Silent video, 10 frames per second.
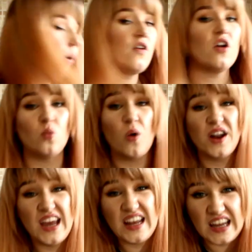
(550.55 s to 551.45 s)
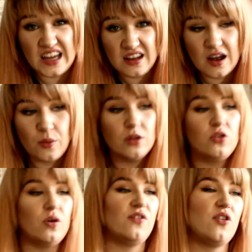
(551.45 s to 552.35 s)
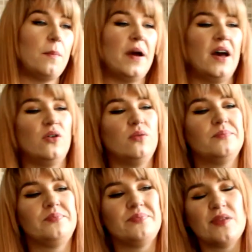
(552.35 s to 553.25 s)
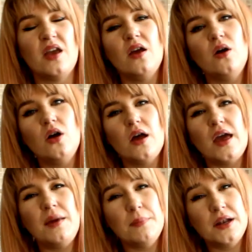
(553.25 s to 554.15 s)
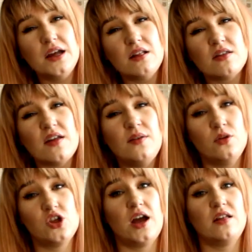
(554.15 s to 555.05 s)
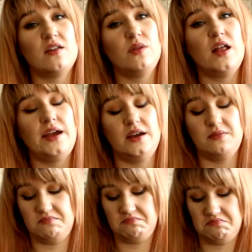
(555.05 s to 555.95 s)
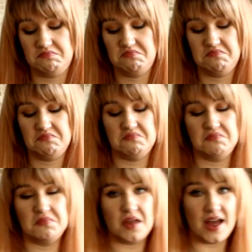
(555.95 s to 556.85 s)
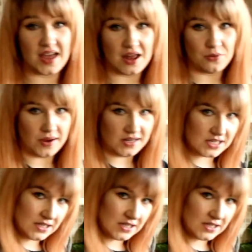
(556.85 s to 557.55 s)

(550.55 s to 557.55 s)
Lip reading: we're on 180, and we'll do it for about 8 minutes, and then we'll check to see what they're like. I can't wait.